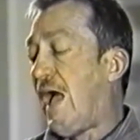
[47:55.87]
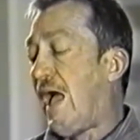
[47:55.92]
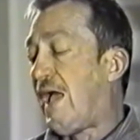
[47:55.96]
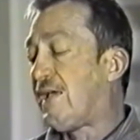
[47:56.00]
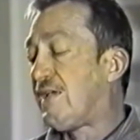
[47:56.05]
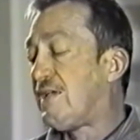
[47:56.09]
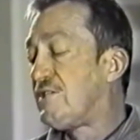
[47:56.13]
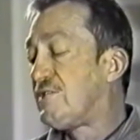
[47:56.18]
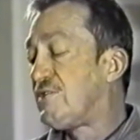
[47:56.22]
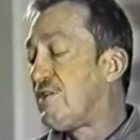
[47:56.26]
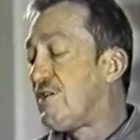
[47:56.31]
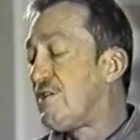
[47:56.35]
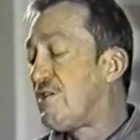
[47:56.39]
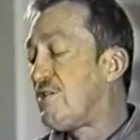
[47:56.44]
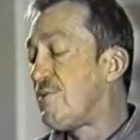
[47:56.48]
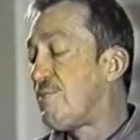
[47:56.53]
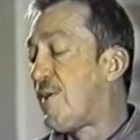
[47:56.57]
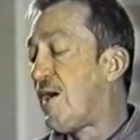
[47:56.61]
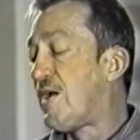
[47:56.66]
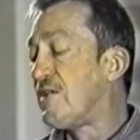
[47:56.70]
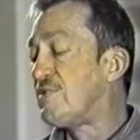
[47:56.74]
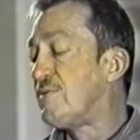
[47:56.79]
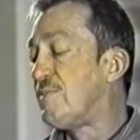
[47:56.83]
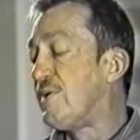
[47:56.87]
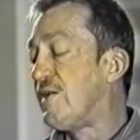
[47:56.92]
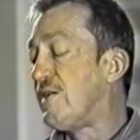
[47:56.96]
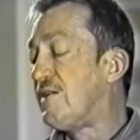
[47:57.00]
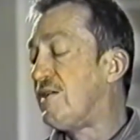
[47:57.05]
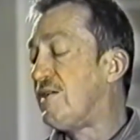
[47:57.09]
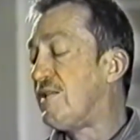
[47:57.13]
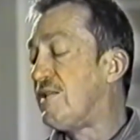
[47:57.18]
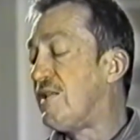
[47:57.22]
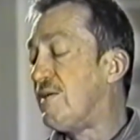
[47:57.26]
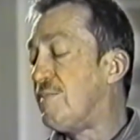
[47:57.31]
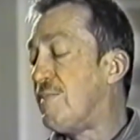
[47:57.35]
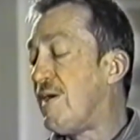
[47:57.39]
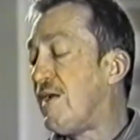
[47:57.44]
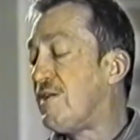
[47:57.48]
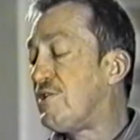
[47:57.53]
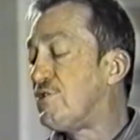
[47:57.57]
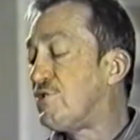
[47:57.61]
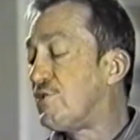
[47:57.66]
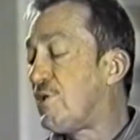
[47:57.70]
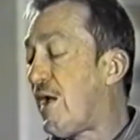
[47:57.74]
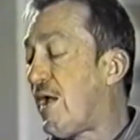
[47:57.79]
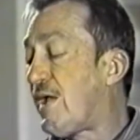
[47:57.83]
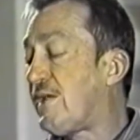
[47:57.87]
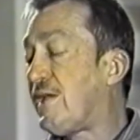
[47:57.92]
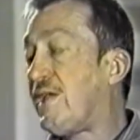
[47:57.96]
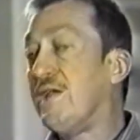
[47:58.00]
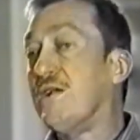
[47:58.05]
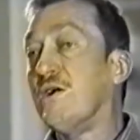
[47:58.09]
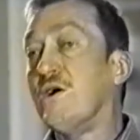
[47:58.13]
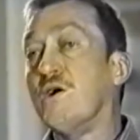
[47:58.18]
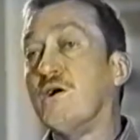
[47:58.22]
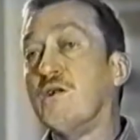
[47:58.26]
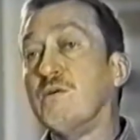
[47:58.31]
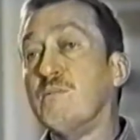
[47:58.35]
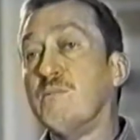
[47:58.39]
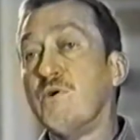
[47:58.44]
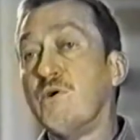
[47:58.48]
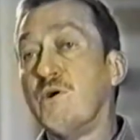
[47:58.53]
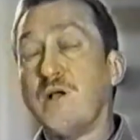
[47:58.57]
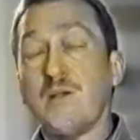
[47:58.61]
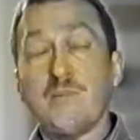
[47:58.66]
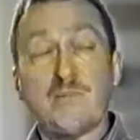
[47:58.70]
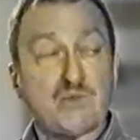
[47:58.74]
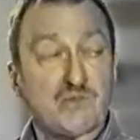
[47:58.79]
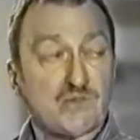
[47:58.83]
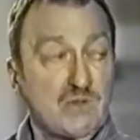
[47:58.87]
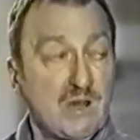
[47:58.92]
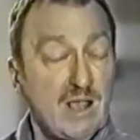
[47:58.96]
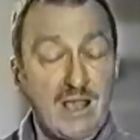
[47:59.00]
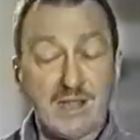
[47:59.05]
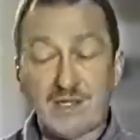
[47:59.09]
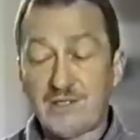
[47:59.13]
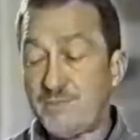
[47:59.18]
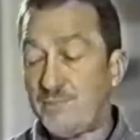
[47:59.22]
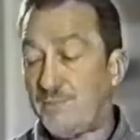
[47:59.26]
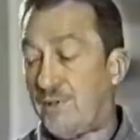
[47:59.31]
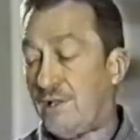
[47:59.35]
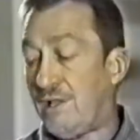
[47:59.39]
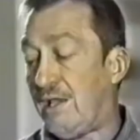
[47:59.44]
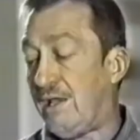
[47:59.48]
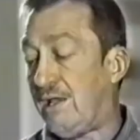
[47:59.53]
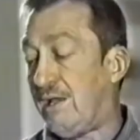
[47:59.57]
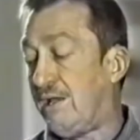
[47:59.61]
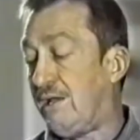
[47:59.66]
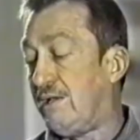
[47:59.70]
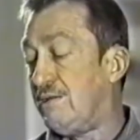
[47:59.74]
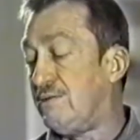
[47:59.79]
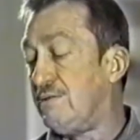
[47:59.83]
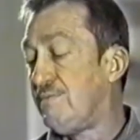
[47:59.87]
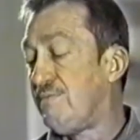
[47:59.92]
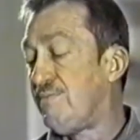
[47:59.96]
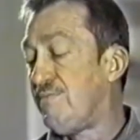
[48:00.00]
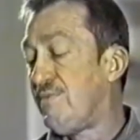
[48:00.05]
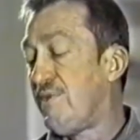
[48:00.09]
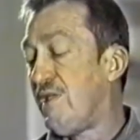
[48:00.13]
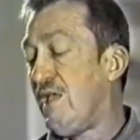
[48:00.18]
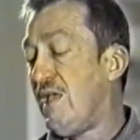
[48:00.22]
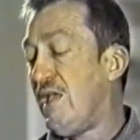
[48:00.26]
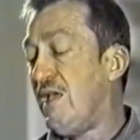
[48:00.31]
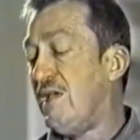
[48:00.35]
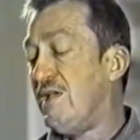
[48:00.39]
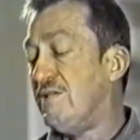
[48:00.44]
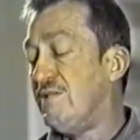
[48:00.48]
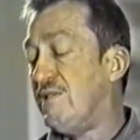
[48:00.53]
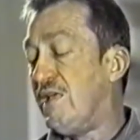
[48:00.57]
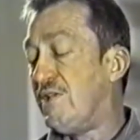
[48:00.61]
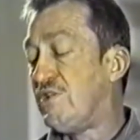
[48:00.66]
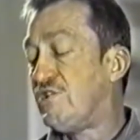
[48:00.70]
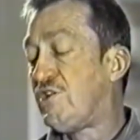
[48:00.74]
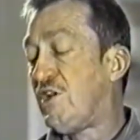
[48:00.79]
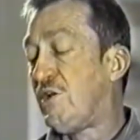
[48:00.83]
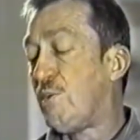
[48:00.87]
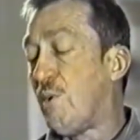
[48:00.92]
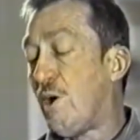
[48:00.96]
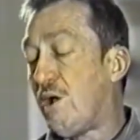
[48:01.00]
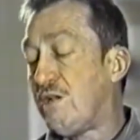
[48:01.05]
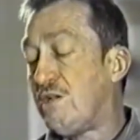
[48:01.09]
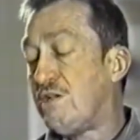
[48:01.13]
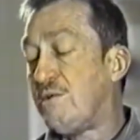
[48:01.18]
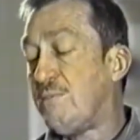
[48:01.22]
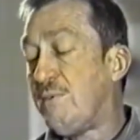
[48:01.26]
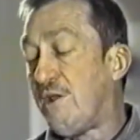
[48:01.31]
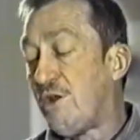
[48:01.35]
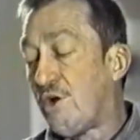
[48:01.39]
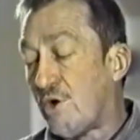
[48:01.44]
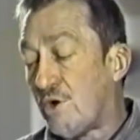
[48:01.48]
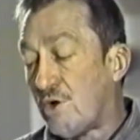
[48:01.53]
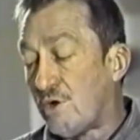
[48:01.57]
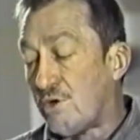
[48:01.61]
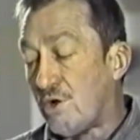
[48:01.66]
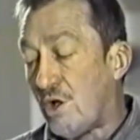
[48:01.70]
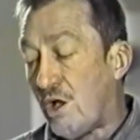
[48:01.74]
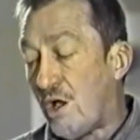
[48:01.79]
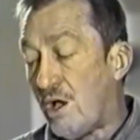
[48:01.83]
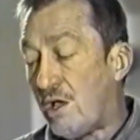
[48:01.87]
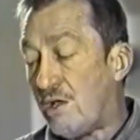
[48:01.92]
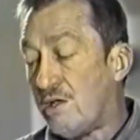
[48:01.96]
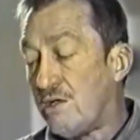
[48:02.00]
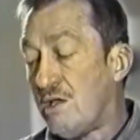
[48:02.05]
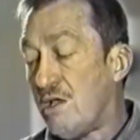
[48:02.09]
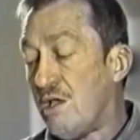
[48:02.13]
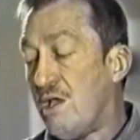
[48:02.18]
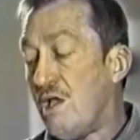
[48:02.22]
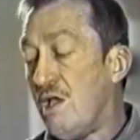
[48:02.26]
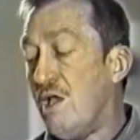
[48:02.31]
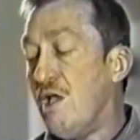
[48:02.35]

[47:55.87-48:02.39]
I considered the possibility that my tracking on a more abstract plane than she wanted to be heard on